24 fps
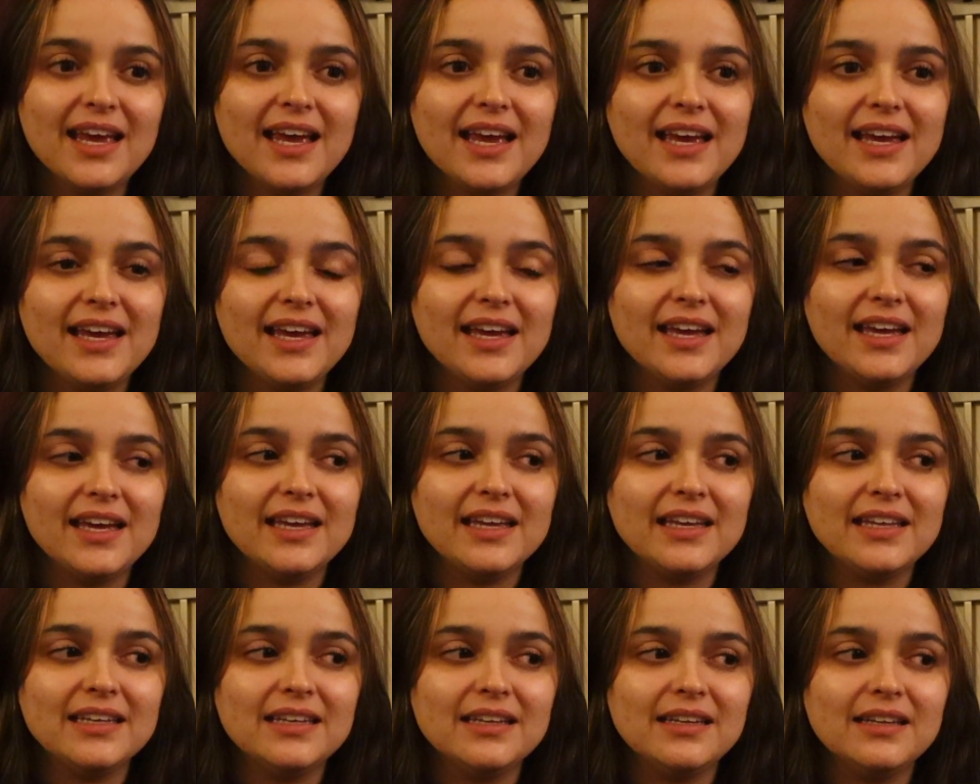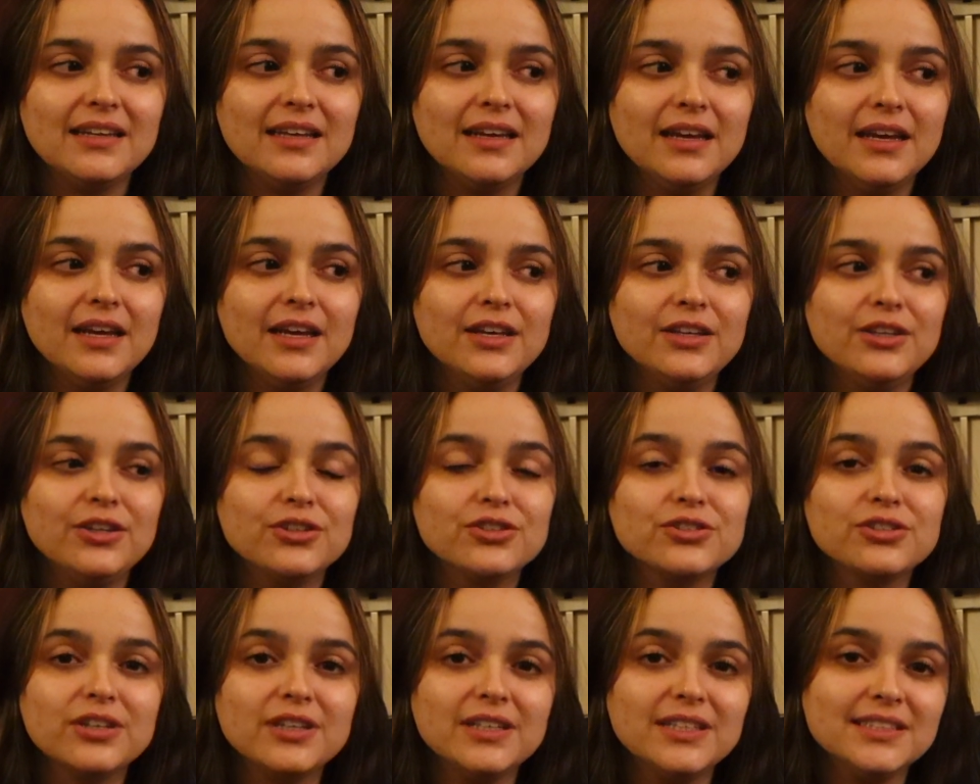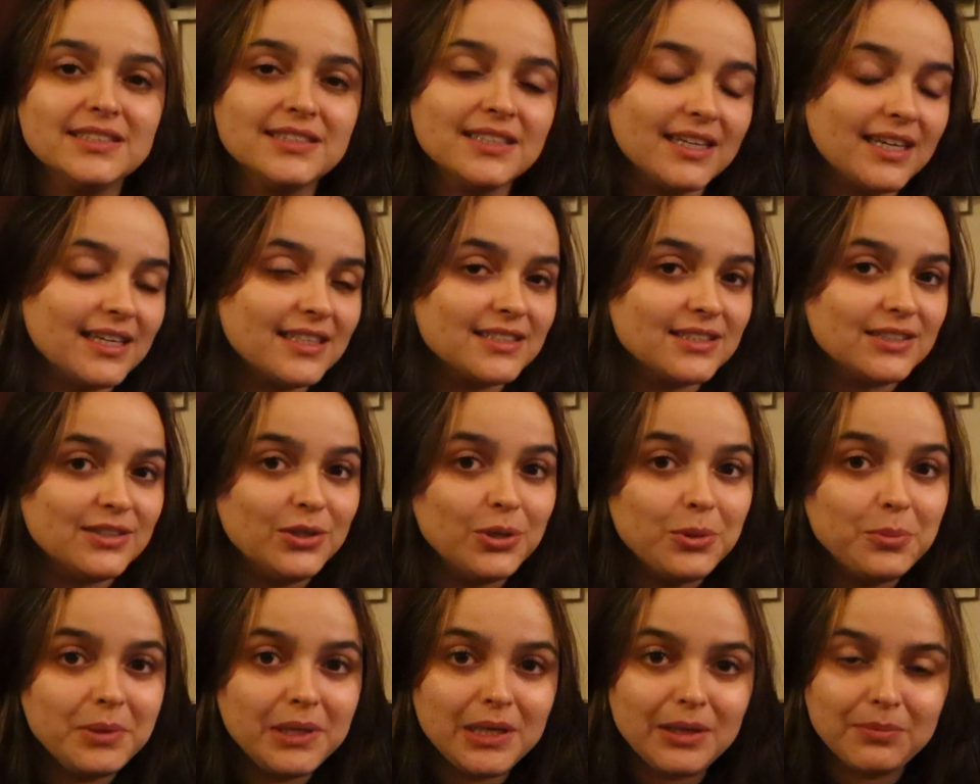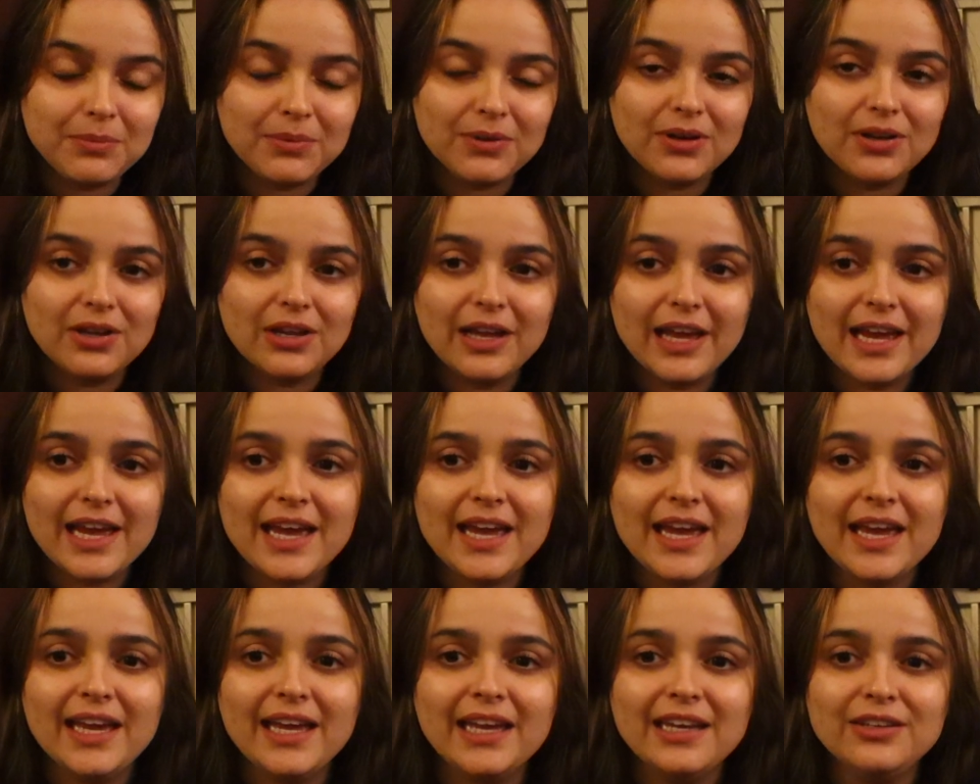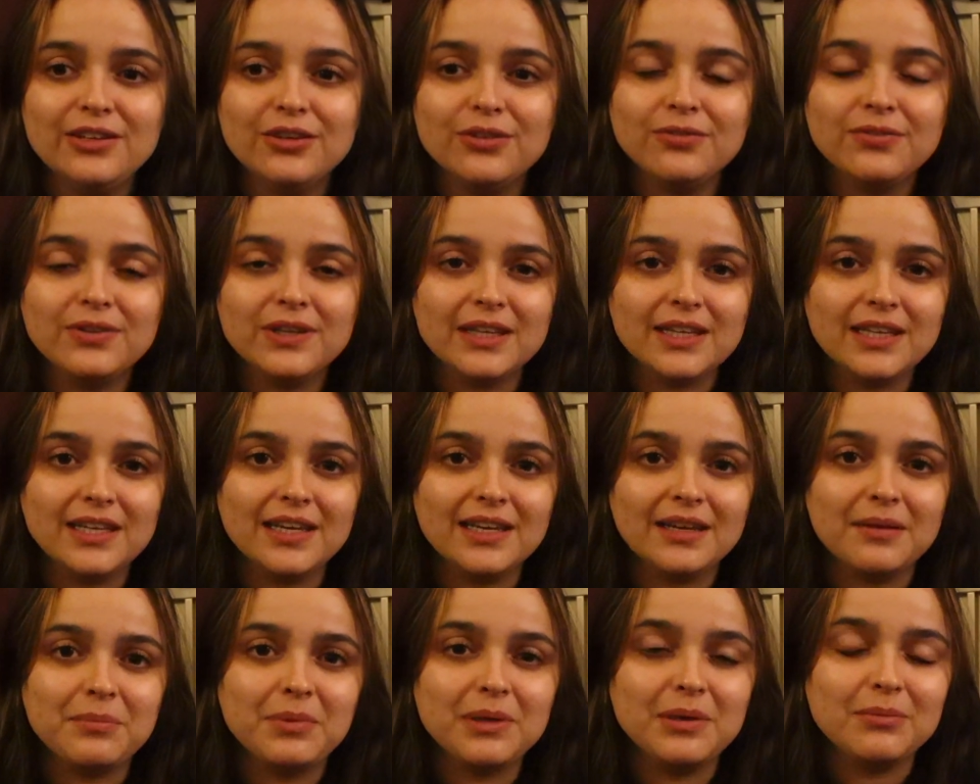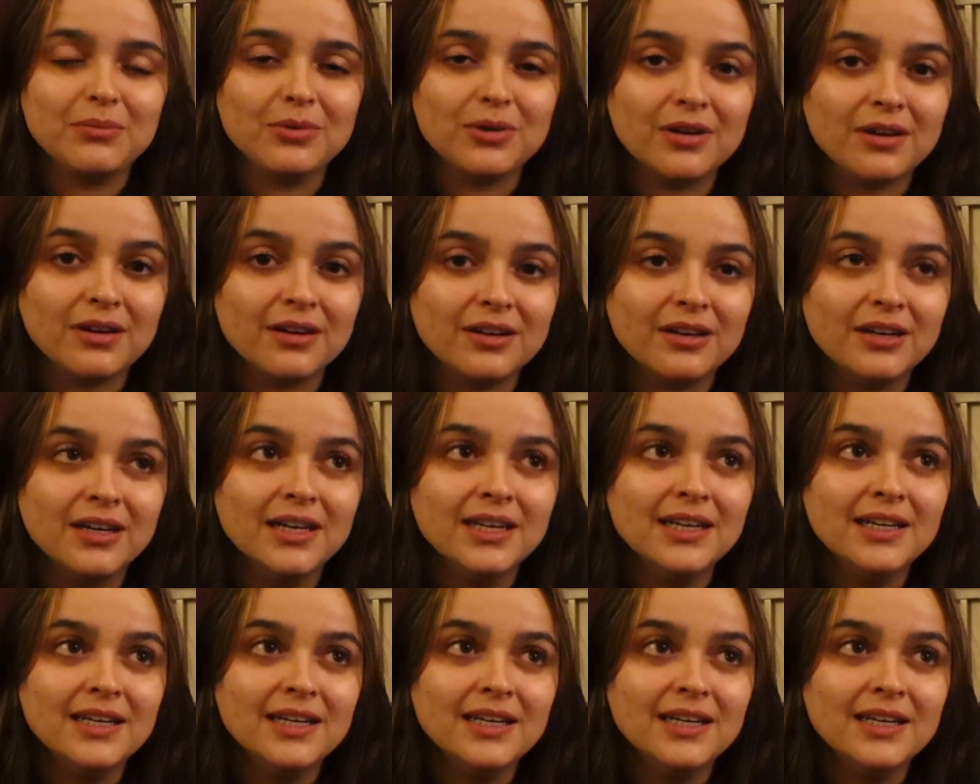and you're starting to get to know people and you're feeling a bit more